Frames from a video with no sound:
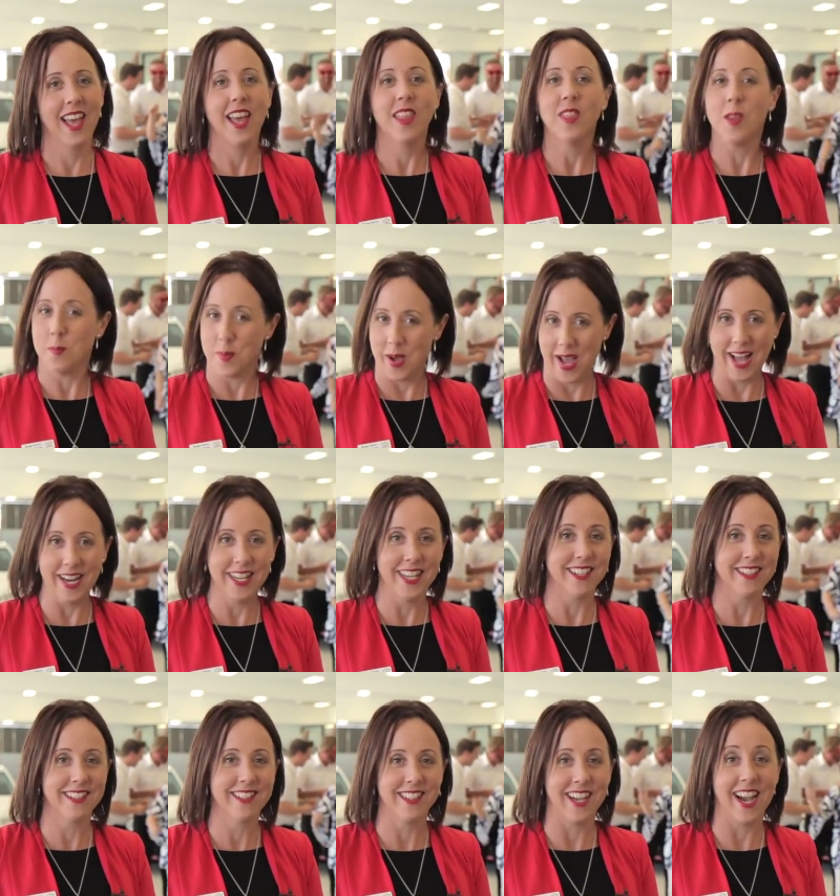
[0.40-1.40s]
The party
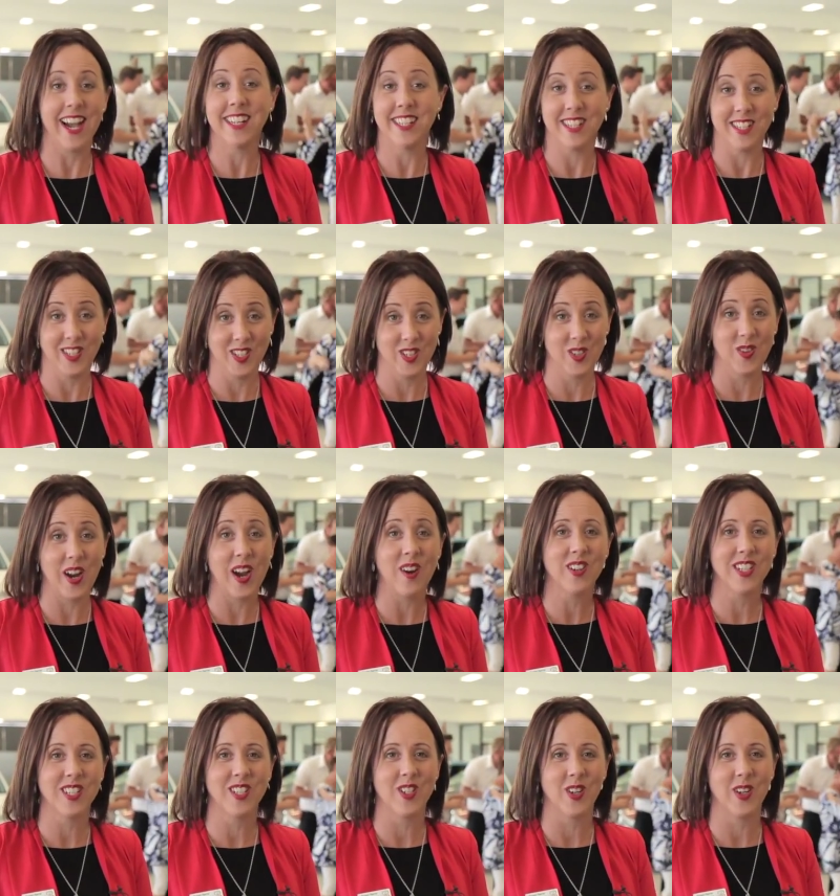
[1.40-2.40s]
has started at
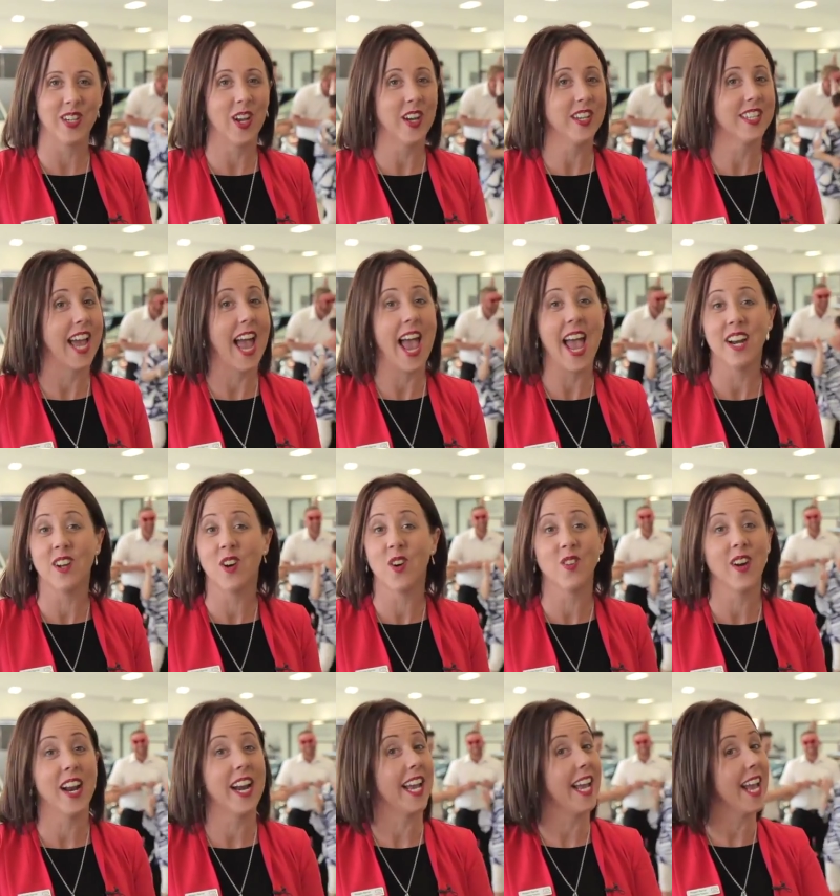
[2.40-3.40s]
Traralgon Toyota and
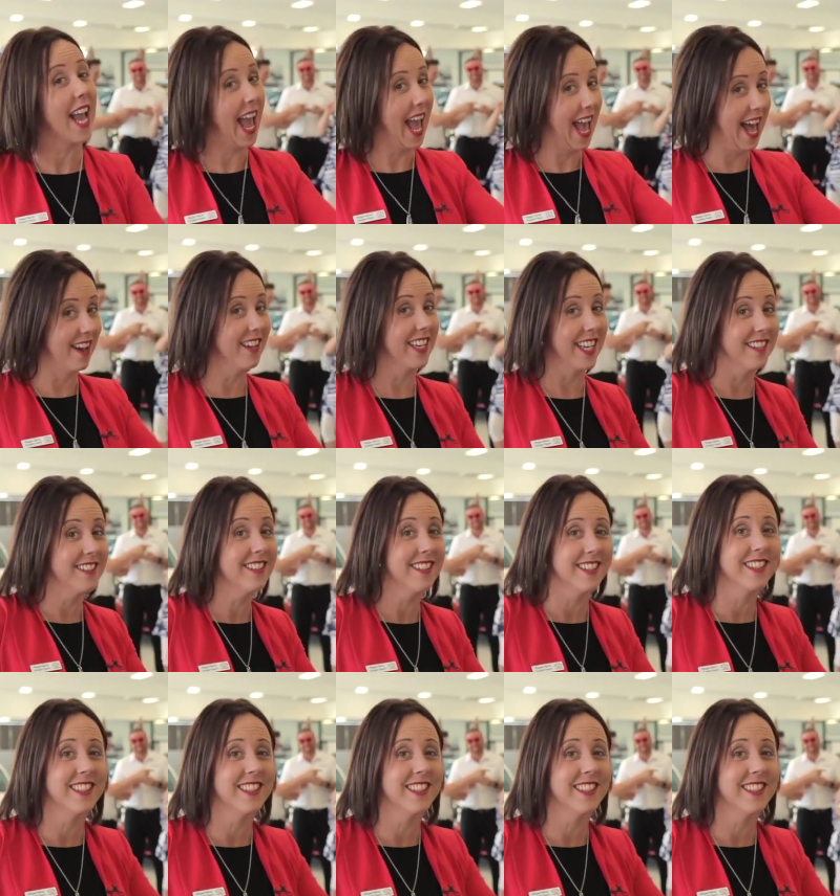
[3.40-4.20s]
already our guests are